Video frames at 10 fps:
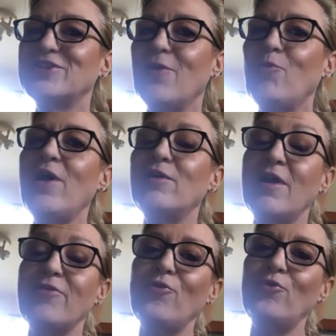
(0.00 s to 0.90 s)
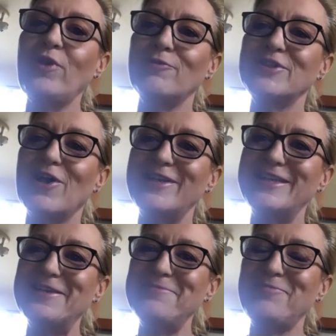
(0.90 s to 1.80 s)
to, well, I thought I was
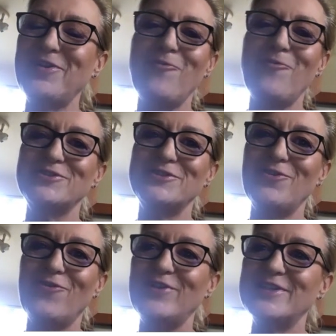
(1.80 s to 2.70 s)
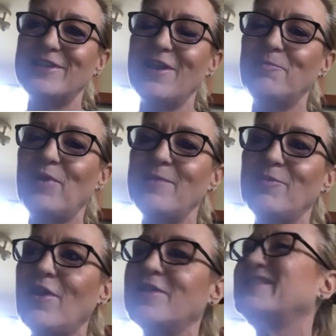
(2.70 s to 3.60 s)
hiding it, but I wasn't, obviously. I'd blame
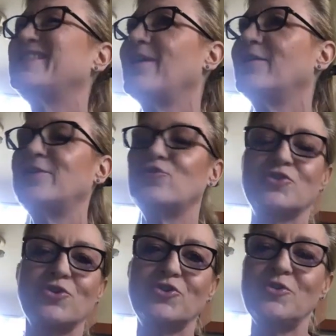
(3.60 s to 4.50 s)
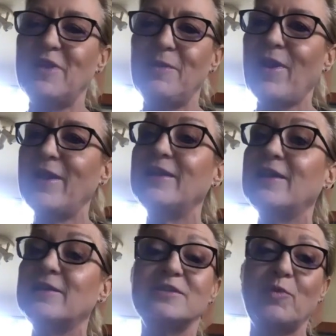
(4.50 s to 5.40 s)
it. I'd say I took too many
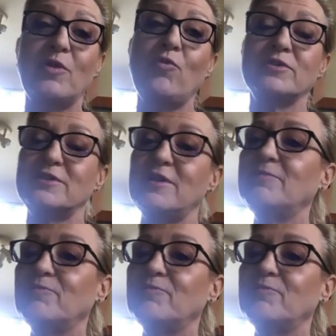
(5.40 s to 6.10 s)
painkillers, but it wasn't.